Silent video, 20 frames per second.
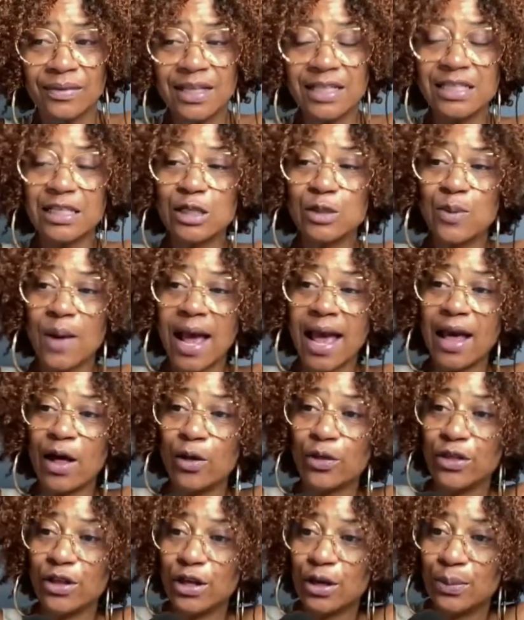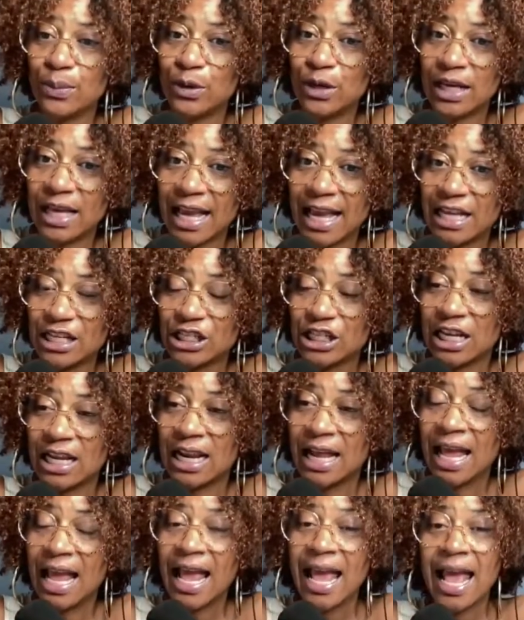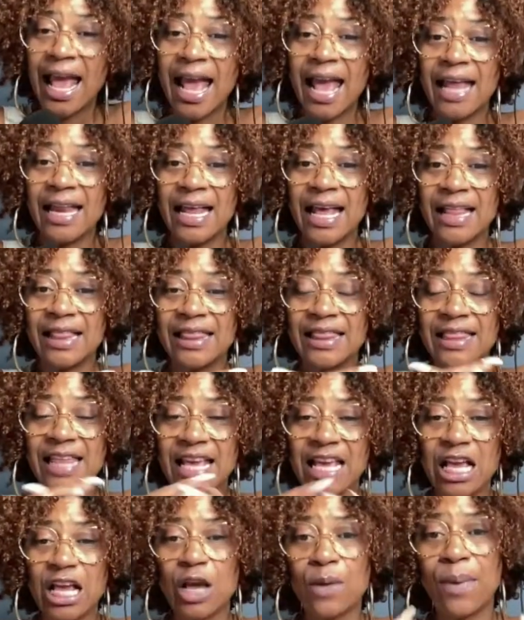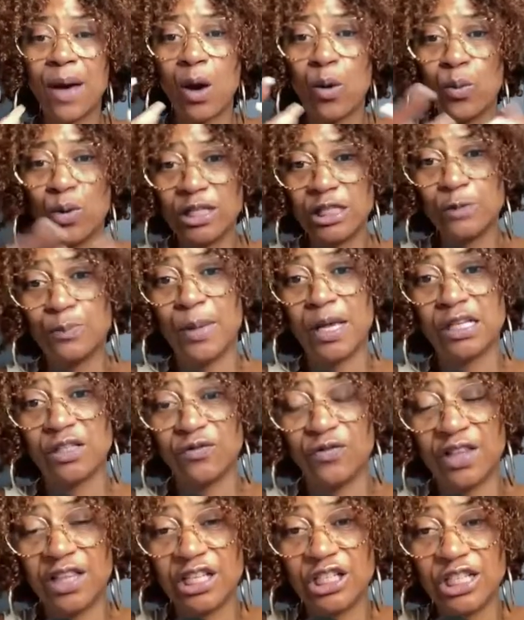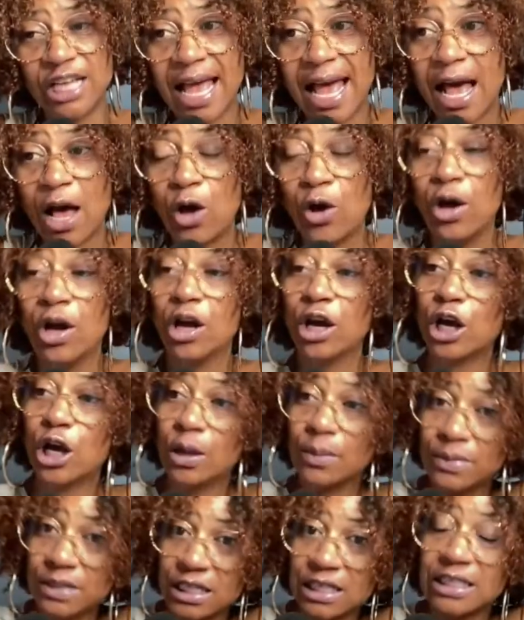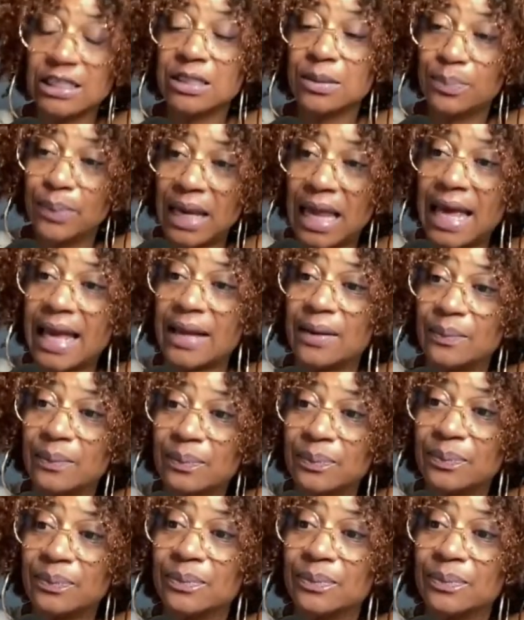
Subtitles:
This is why healthy communication and thinking about what's best for the child comes into play.